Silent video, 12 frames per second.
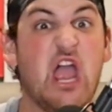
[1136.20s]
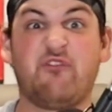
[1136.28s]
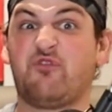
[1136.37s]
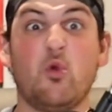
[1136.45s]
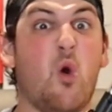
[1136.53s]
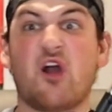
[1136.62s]

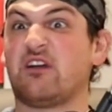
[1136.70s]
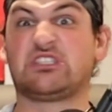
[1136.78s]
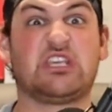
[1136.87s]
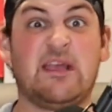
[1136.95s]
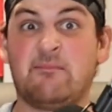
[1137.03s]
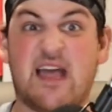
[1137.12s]
if you are a
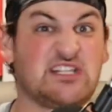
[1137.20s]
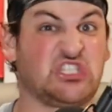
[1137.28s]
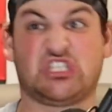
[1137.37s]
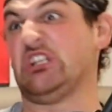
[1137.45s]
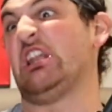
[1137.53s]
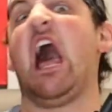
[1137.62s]
team that
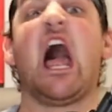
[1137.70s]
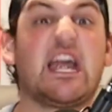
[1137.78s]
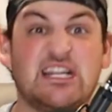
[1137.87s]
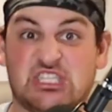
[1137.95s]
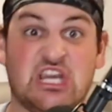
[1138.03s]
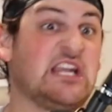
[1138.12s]

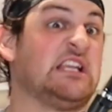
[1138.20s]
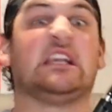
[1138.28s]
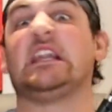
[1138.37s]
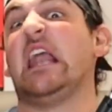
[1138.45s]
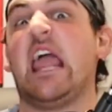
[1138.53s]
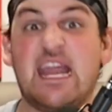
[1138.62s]
slides in
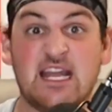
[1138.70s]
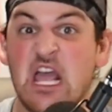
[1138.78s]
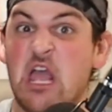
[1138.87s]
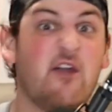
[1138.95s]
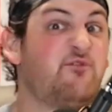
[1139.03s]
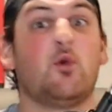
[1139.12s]
late,
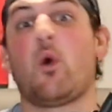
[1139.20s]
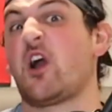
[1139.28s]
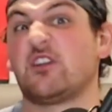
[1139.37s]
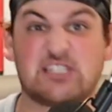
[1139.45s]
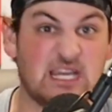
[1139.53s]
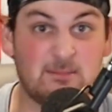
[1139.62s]
if you are
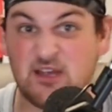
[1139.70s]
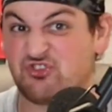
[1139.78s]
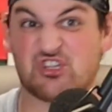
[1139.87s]
a team that